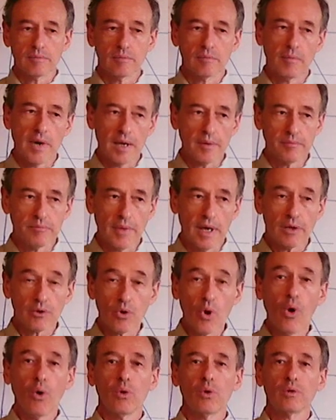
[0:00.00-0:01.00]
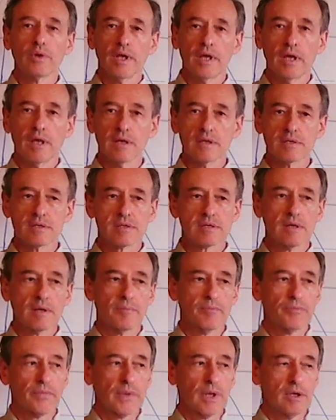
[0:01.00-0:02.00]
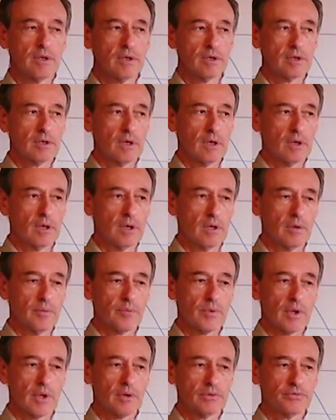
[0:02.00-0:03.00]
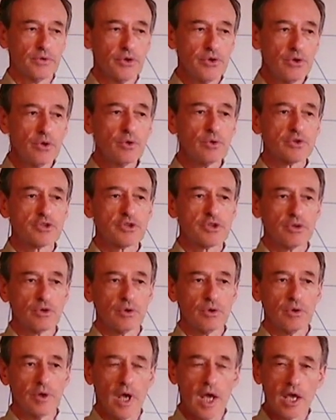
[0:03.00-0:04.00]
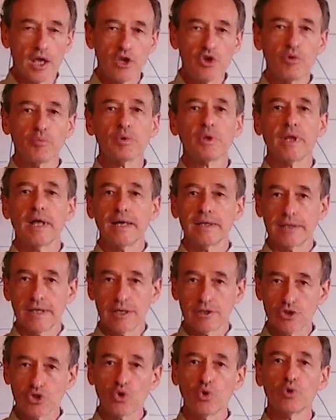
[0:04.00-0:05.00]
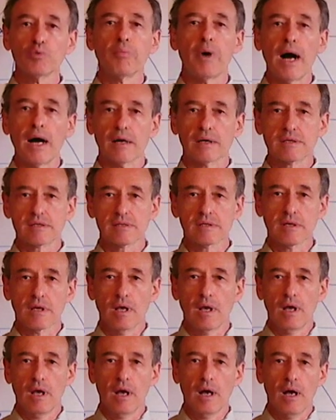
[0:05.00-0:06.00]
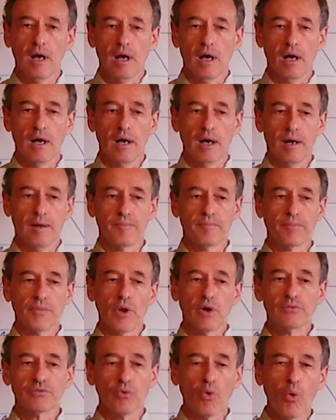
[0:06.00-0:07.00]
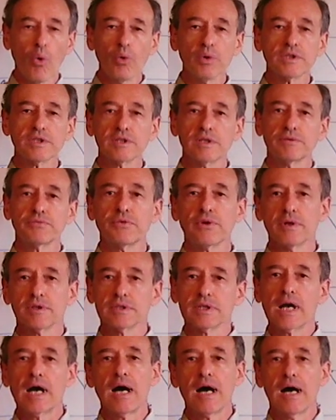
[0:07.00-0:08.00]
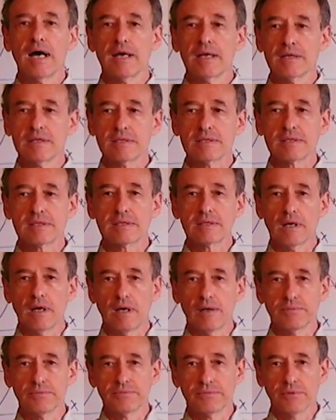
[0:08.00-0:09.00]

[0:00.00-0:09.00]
my, my goal is um, for you to accumulate a toolbox um, of all the different kinds of